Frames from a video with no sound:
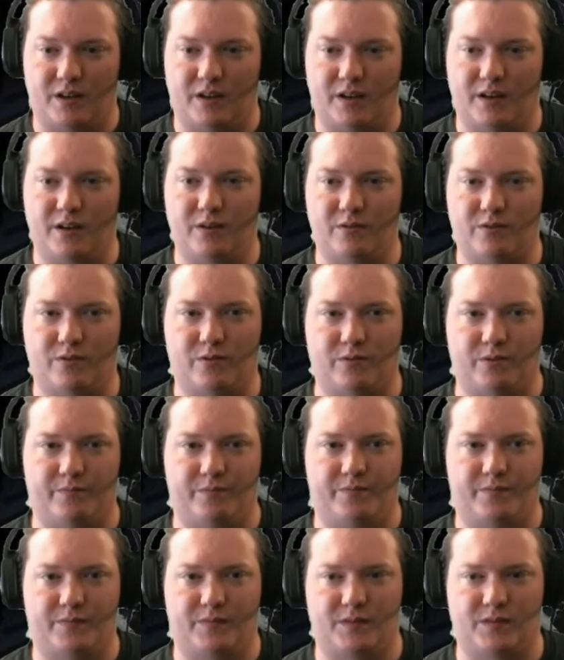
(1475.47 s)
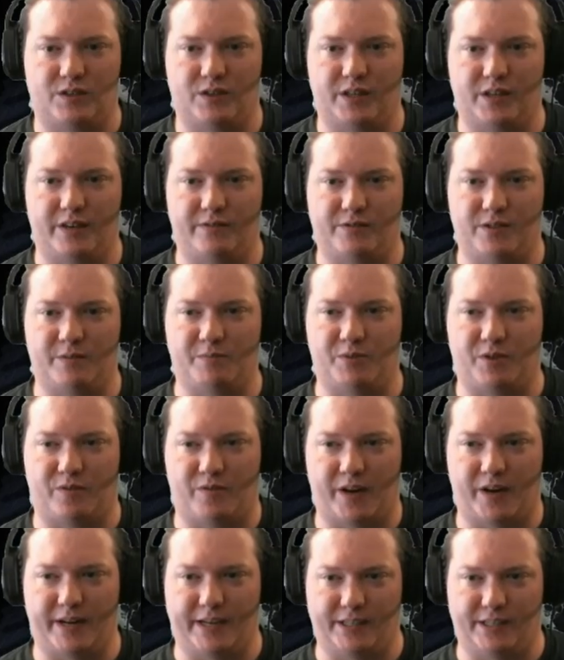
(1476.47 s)
Oh, cool. So they've
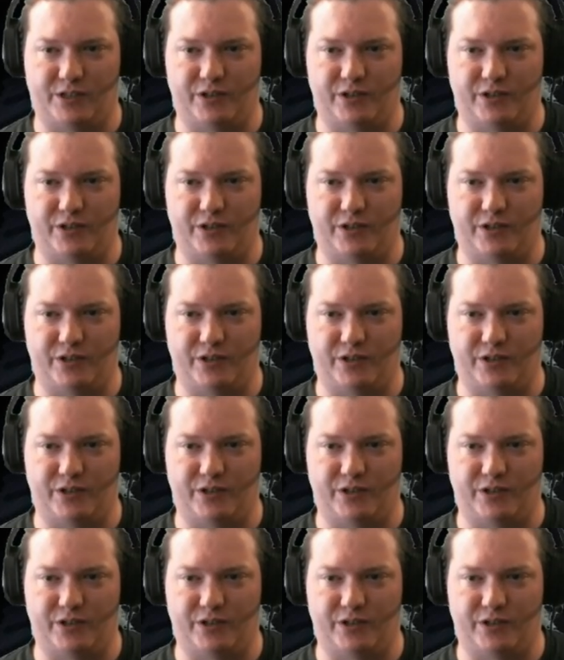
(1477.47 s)
simplified it.